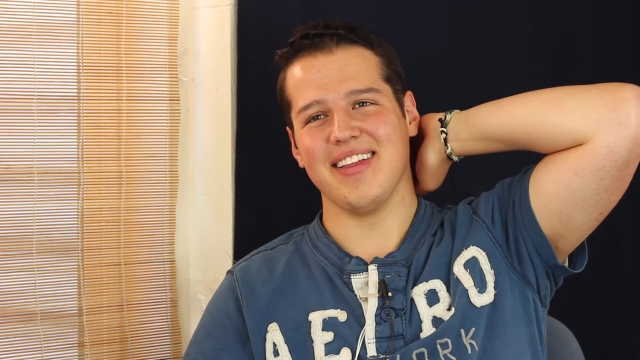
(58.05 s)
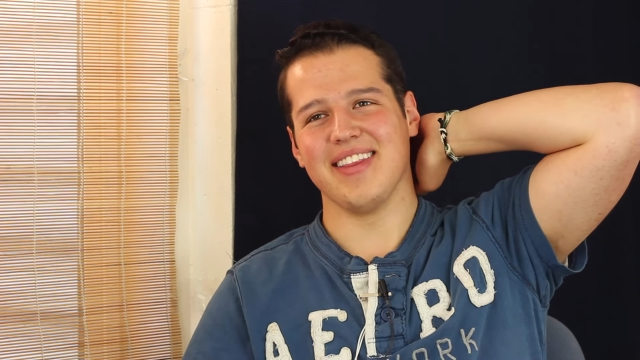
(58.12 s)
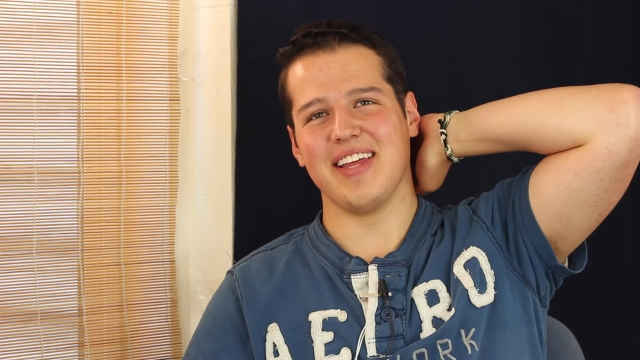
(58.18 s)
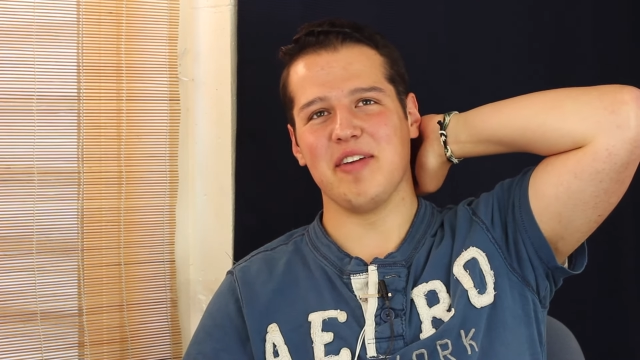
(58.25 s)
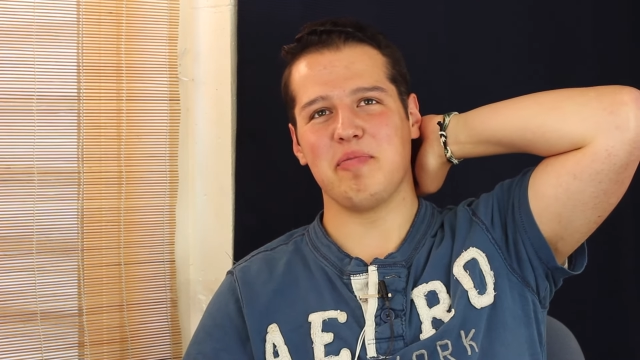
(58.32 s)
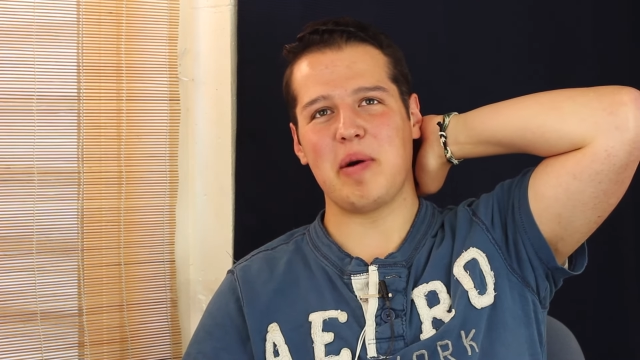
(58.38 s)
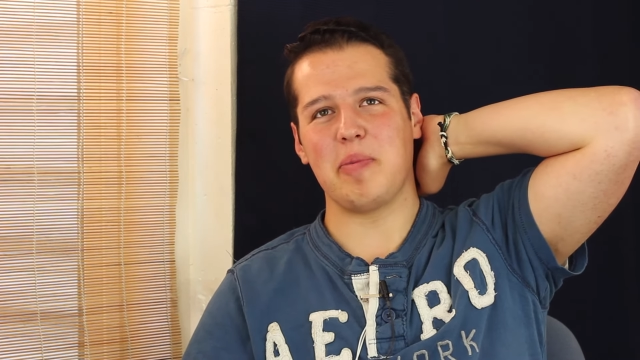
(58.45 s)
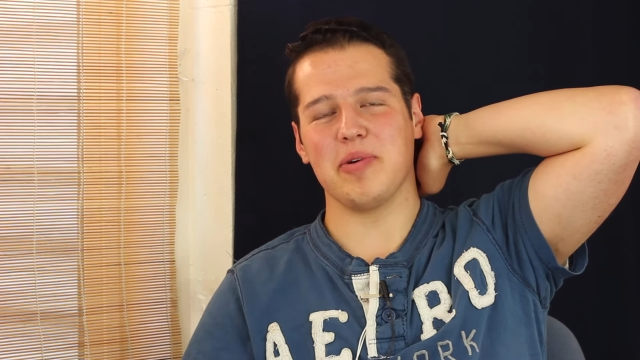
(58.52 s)
They
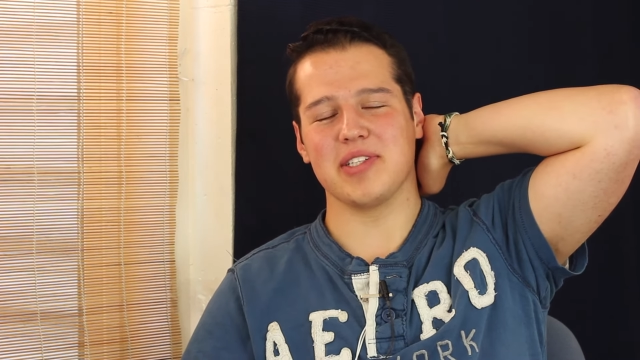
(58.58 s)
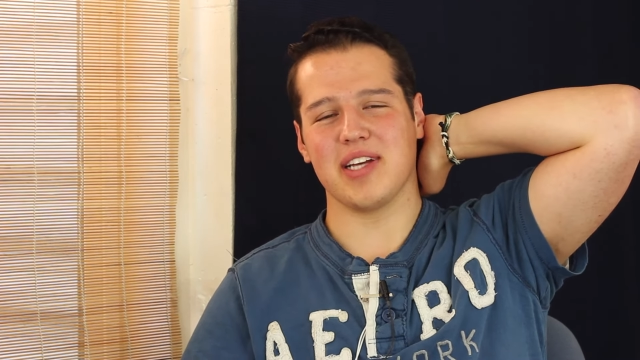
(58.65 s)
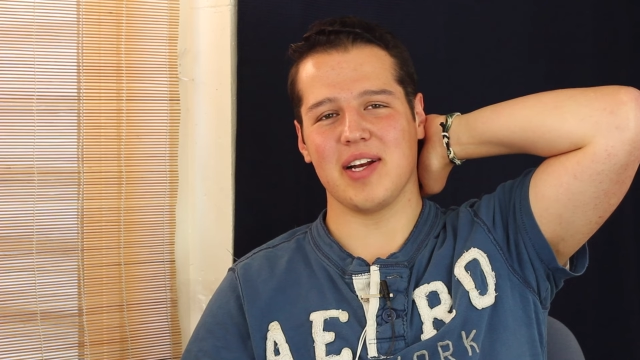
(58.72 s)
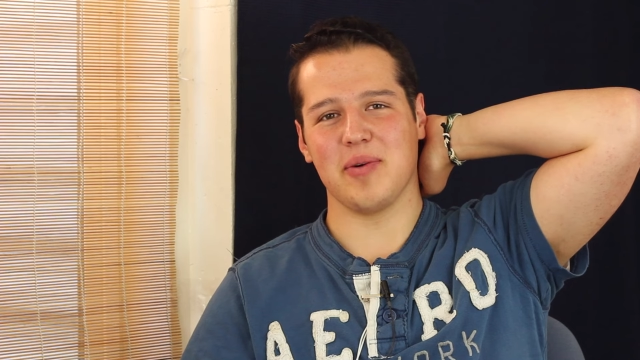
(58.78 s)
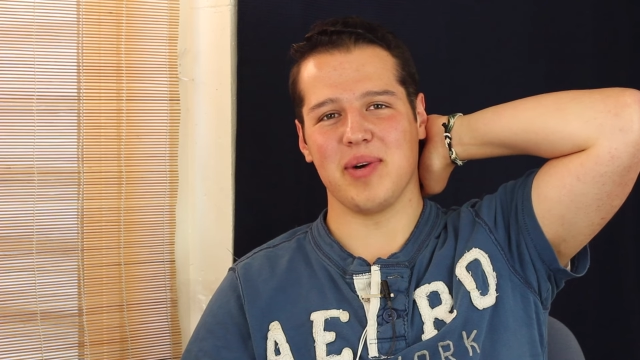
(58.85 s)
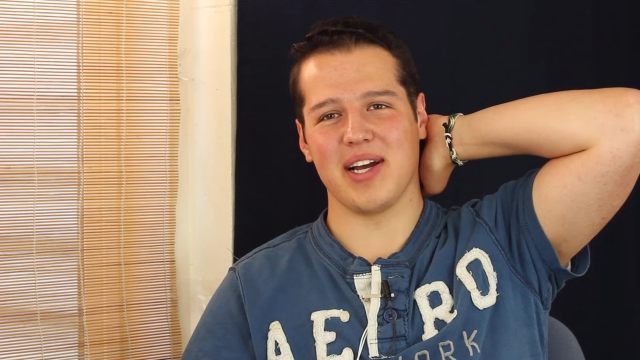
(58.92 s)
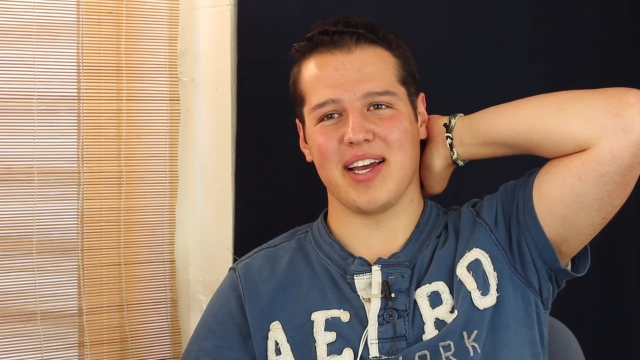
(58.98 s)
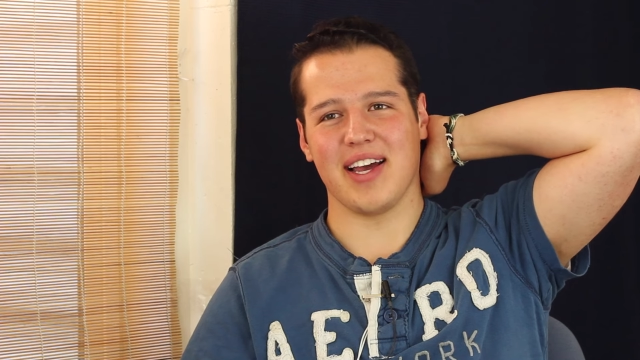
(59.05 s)
have papas a
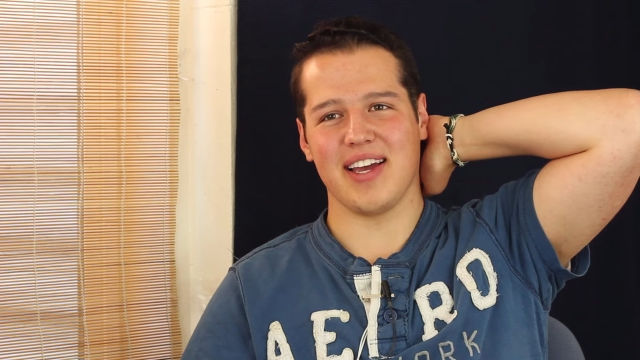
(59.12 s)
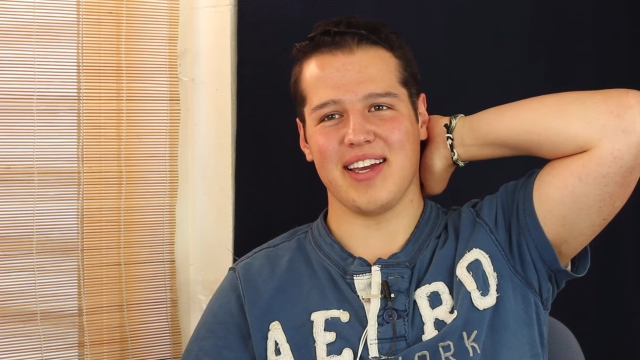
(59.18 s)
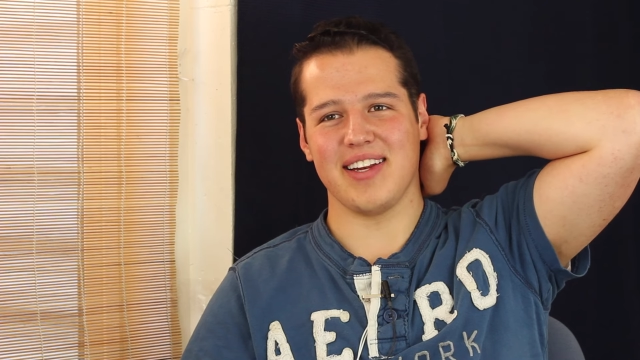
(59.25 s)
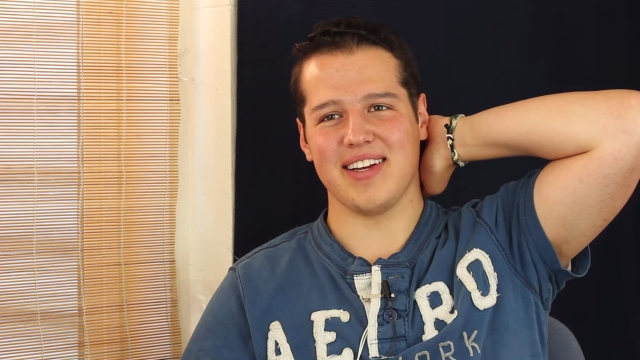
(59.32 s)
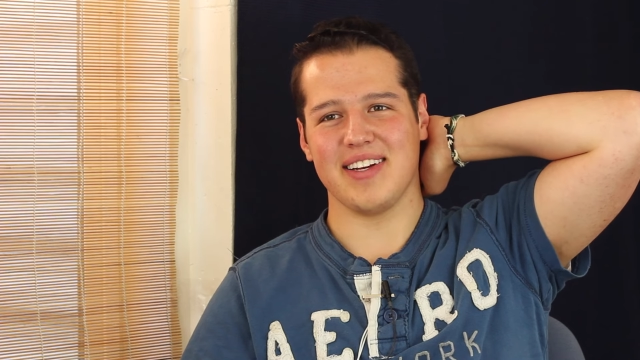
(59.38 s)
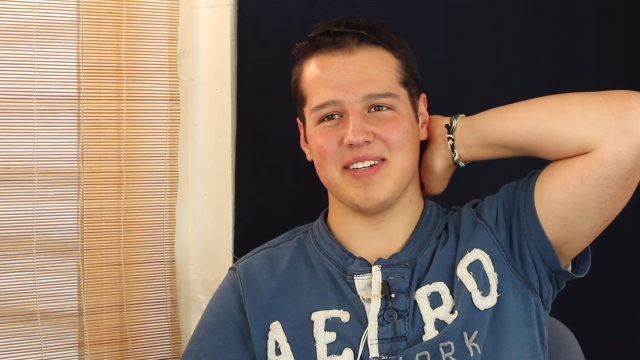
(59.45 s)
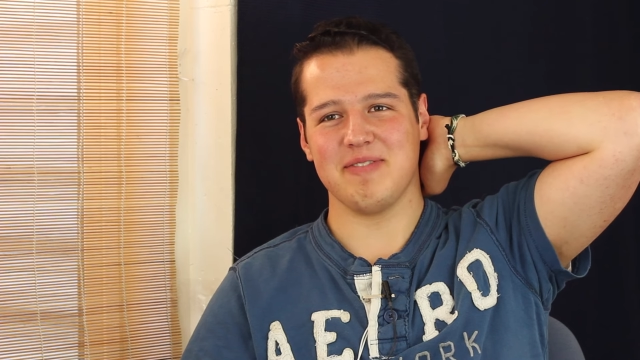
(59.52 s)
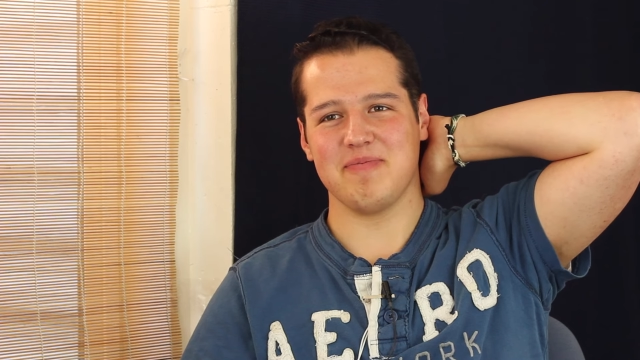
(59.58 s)
la
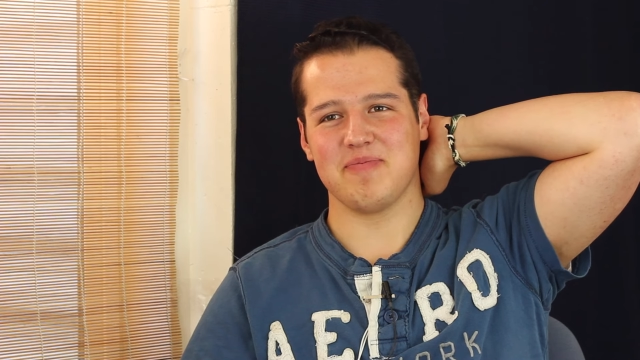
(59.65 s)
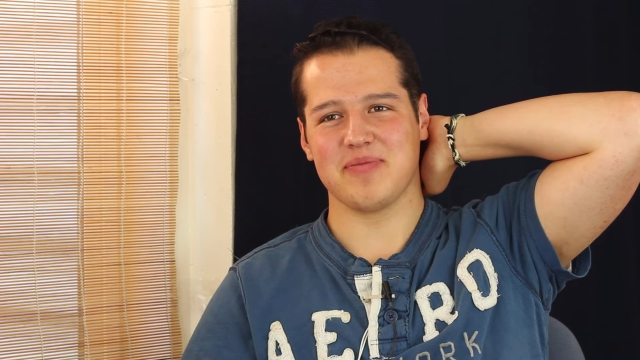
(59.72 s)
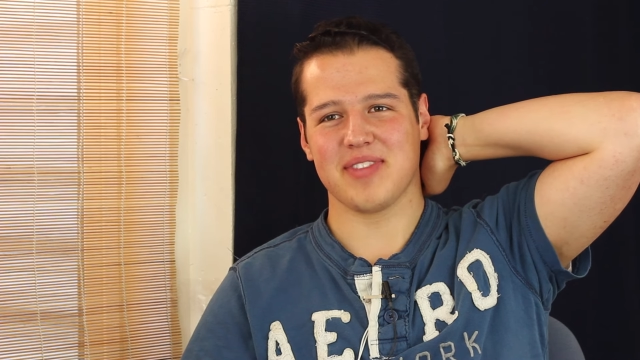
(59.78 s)
huancaina,